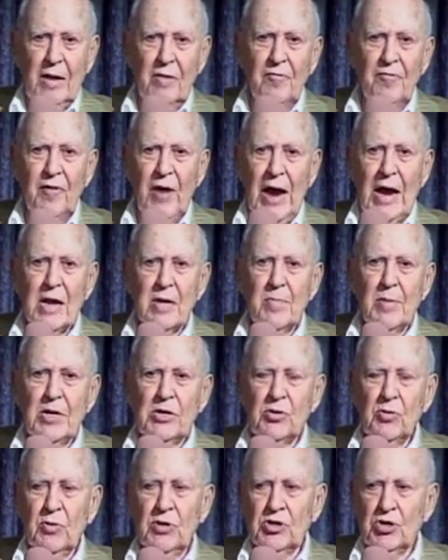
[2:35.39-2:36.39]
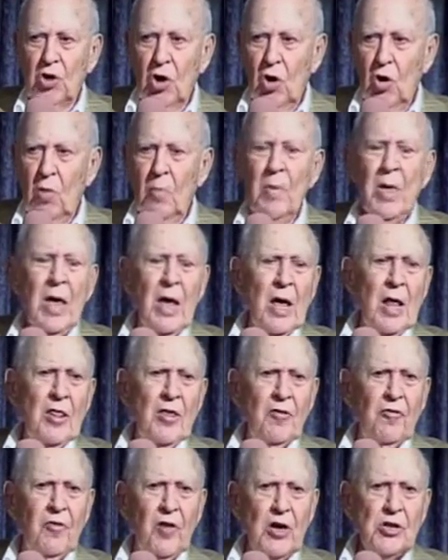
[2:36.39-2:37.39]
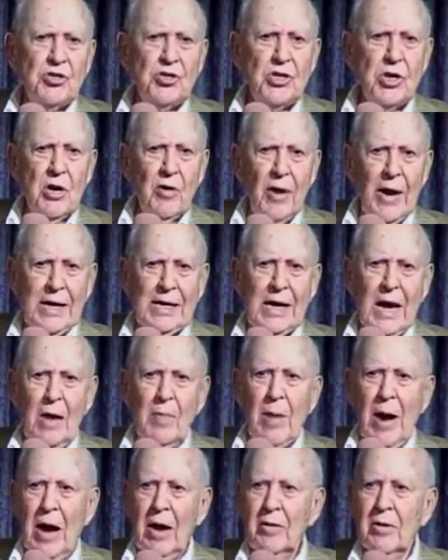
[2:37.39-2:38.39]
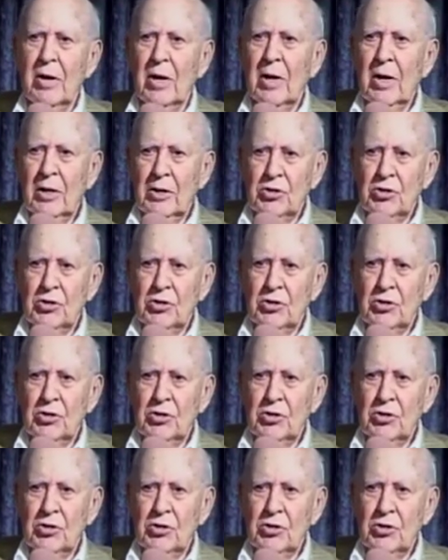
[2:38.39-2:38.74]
invited me to his home the first year I came out